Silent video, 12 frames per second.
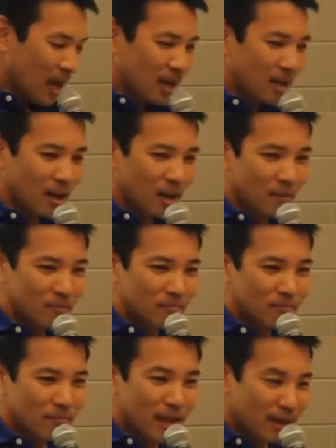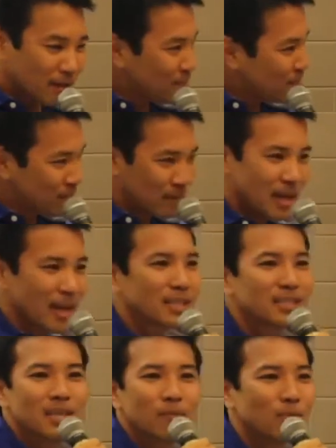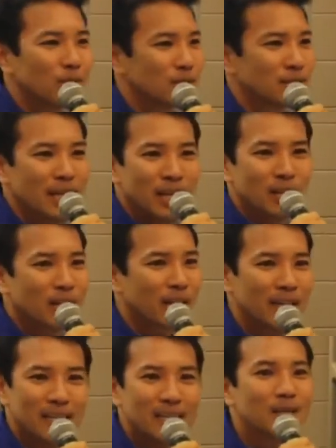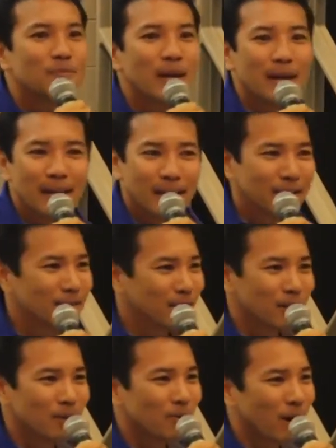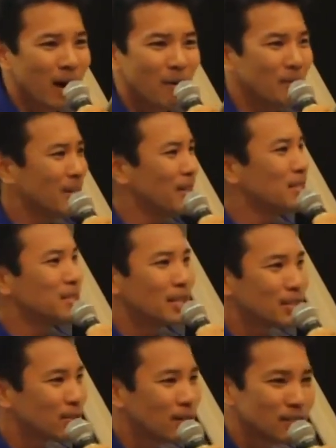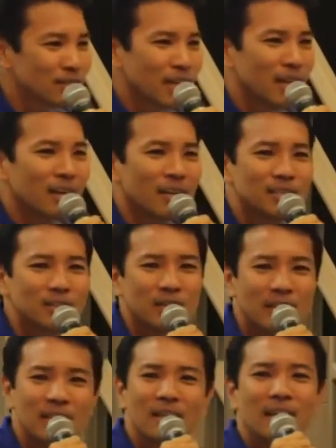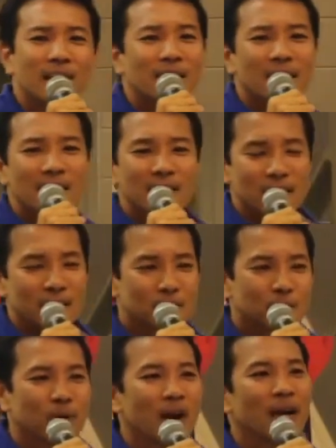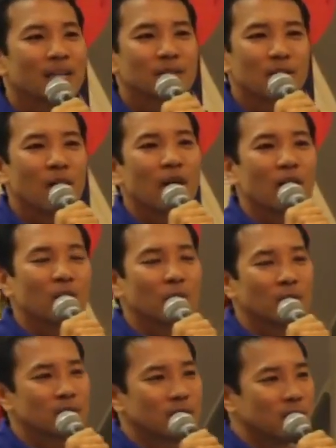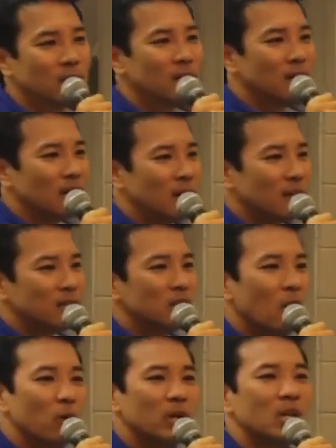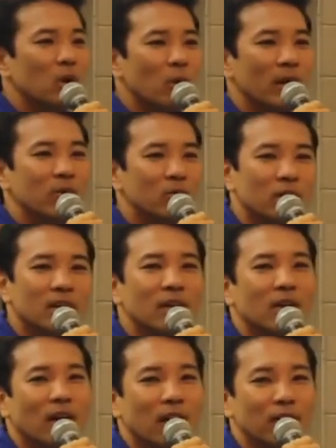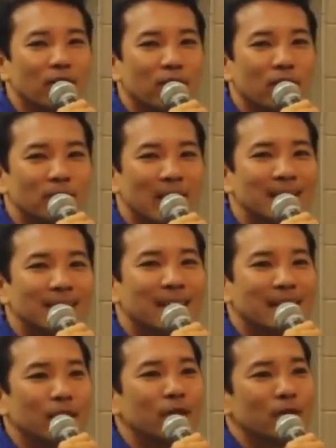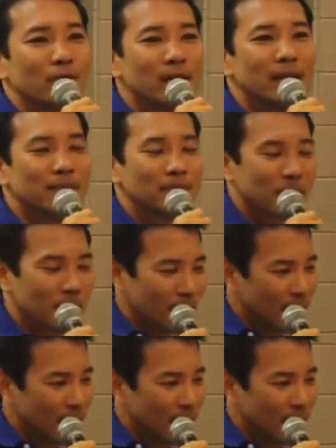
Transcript: And then the next step was taking a look at eBay and, how many of these things are on sale. And so his prize card was a Tony Gwynn rookie card from 1983.